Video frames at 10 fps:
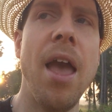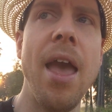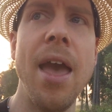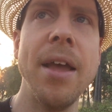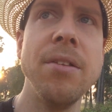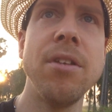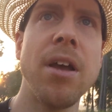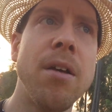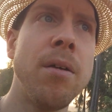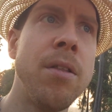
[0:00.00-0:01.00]
And
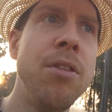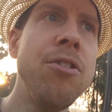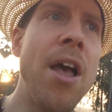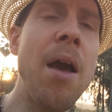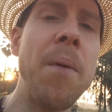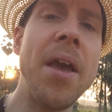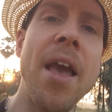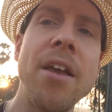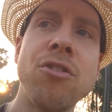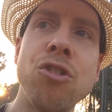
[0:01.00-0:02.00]
this highway
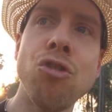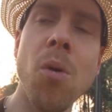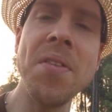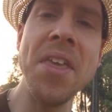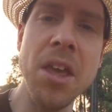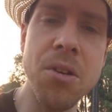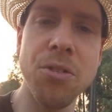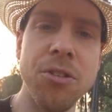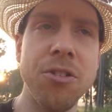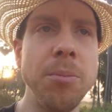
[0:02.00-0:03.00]
has destroyed the
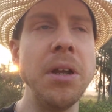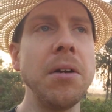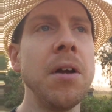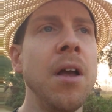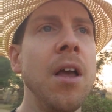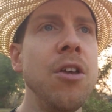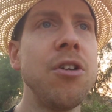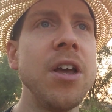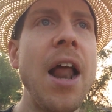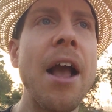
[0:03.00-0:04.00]
ecosystem here.
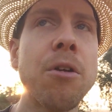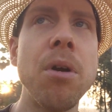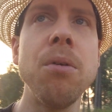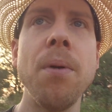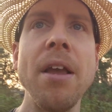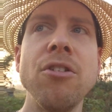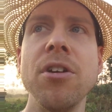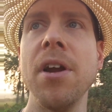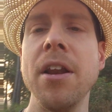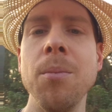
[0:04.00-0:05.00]
You cannot grow rice
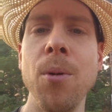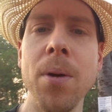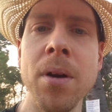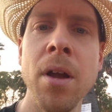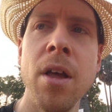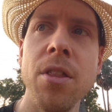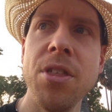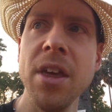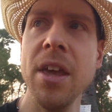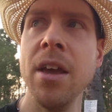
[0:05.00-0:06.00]
here anymore.
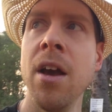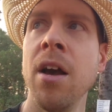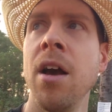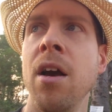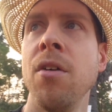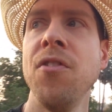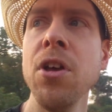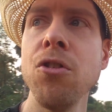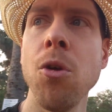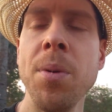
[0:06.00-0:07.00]
The
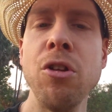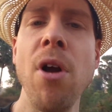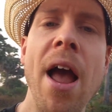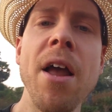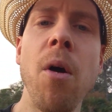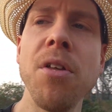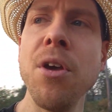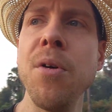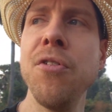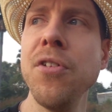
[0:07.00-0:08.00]
fields will be dry or
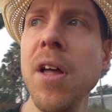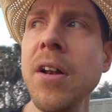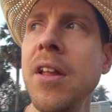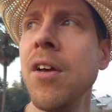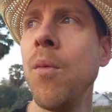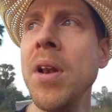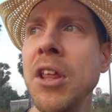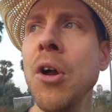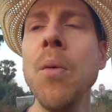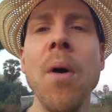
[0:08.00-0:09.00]
they will flood when
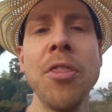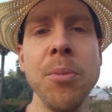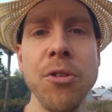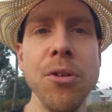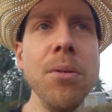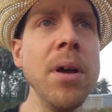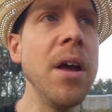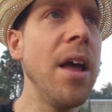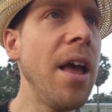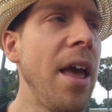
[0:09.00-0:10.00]
you don't want them to.
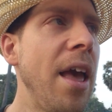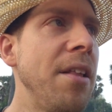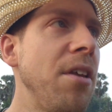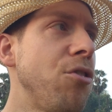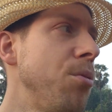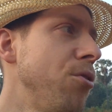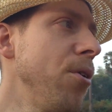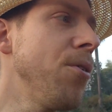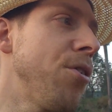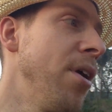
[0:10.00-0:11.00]
And as a
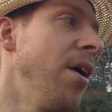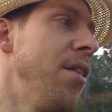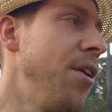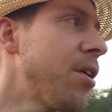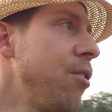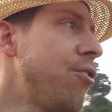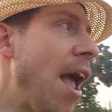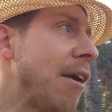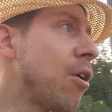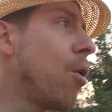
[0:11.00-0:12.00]
result, there goes the
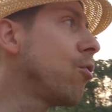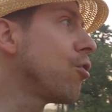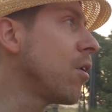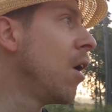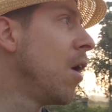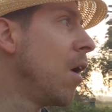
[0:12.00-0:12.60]
agriculture.